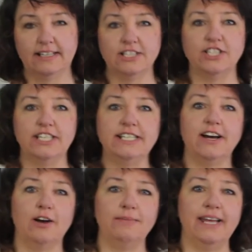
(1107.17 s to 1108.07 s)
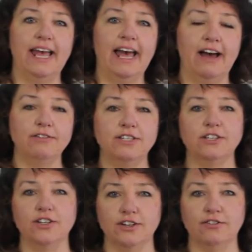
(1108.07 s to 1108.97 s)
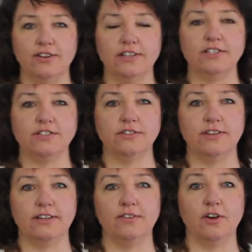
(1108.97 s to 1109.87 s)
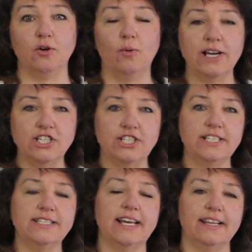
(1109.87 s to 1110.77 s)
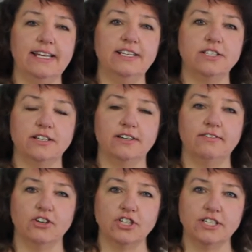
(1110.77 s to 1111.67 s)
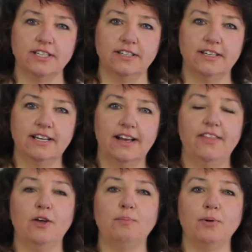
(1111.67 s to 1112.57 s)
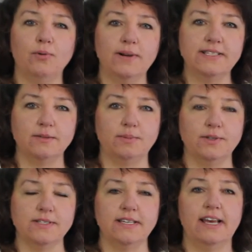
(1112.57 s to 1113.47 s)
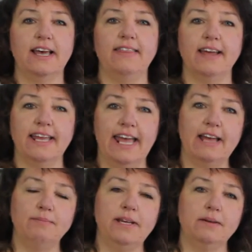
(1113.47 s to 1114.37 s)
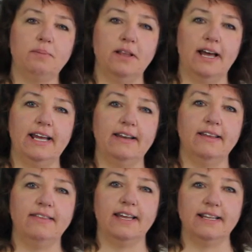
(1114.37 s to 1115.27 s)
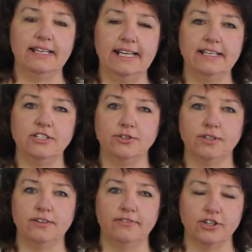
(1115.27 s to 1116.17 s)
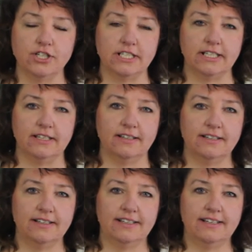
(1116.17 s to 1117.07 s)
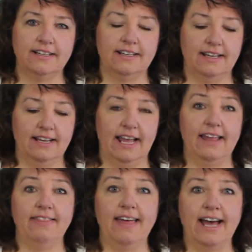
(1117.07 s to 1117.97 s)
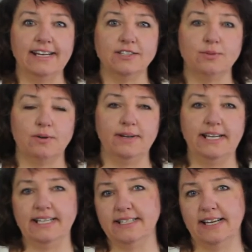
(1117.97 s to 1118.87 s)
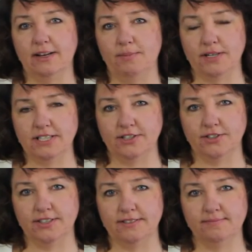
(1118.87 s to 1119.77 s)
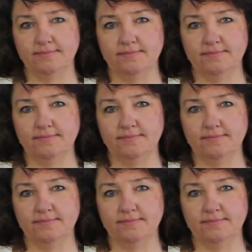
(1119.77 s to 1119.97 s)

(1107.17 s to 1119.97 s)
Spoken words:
She taught me how to look for the questions that lead to conversion, the principles that can be applied that lead to conversion. And that is what we need to help our children.